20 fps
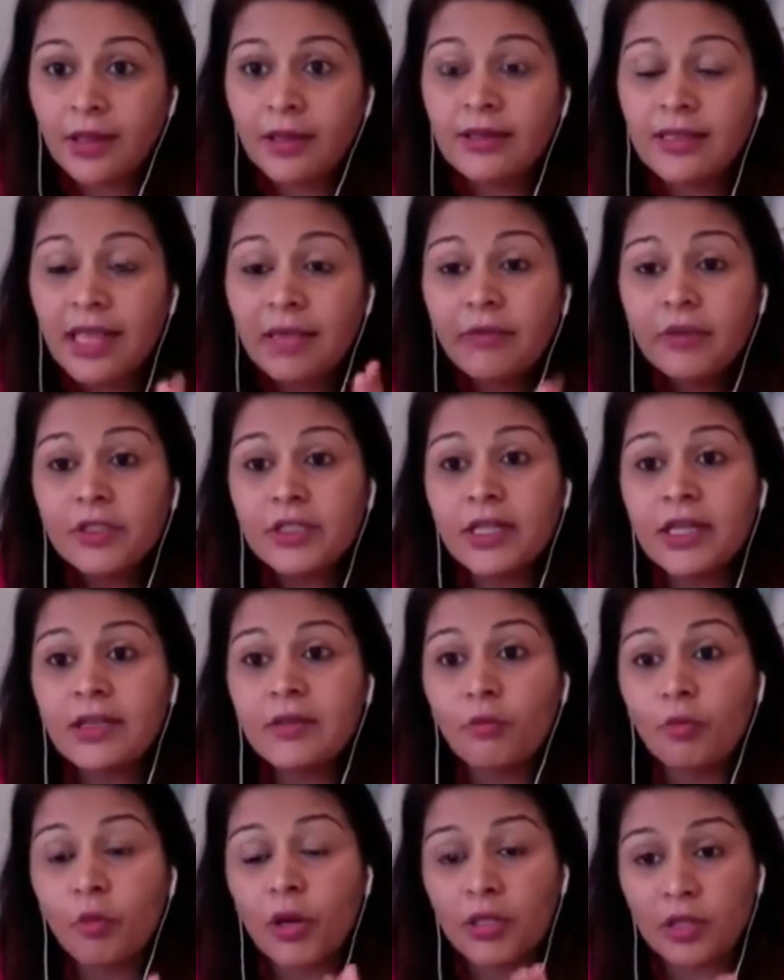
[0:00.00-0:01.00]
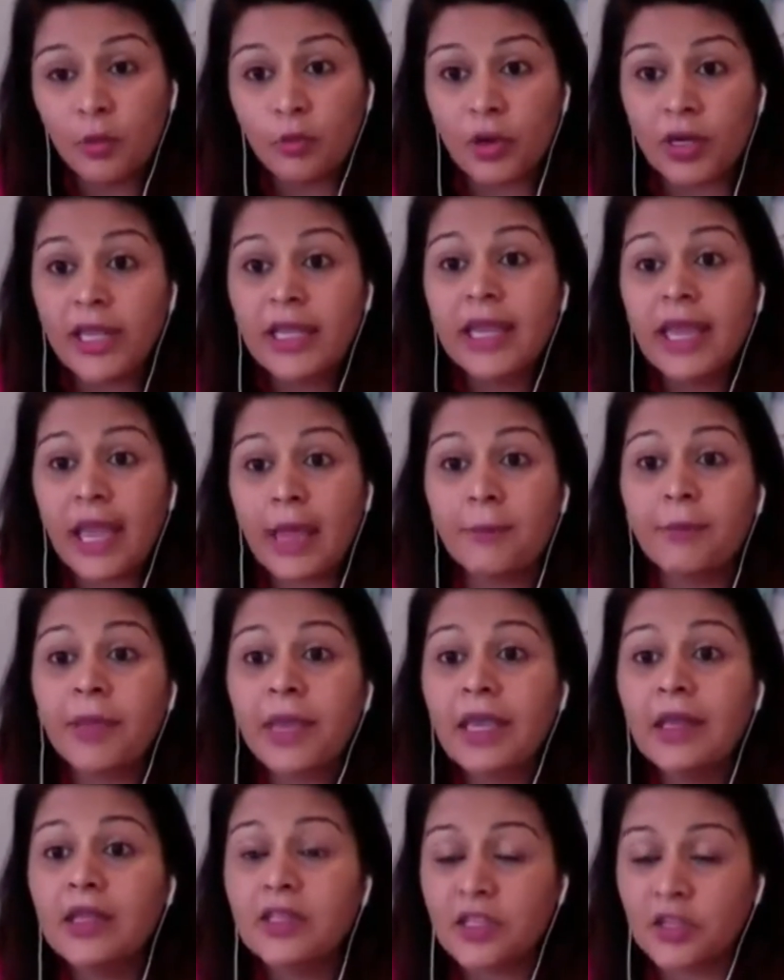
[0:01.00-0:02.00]
they will see what the running
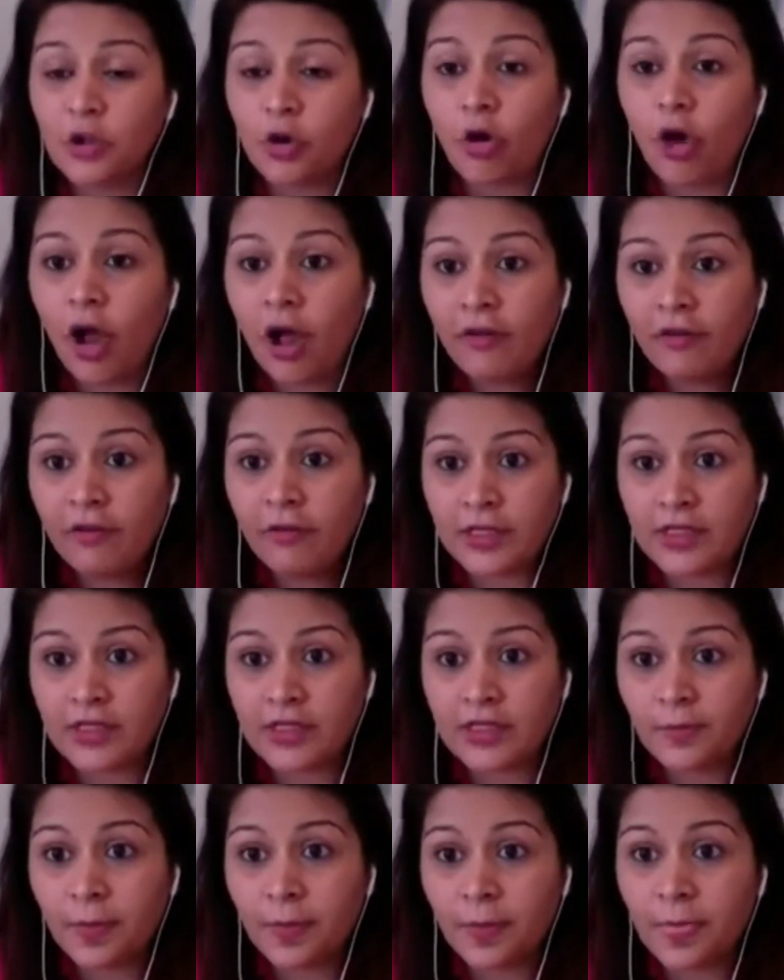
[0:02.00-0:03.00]
campaign is in your office.